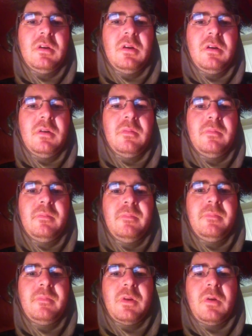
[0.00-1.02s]

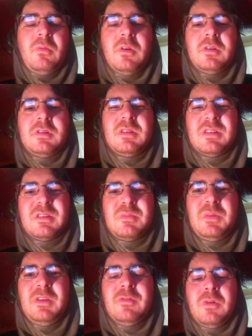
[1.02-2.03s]
But I wanted to just
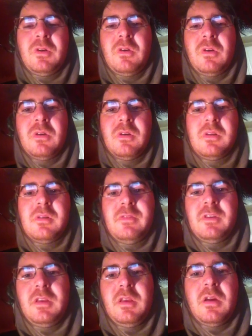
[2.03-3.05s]
speak from my heart in a
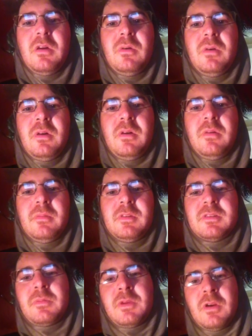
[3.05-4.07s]
video,
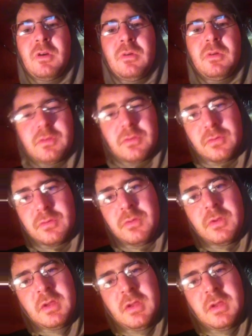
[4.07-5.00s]
because I've been going through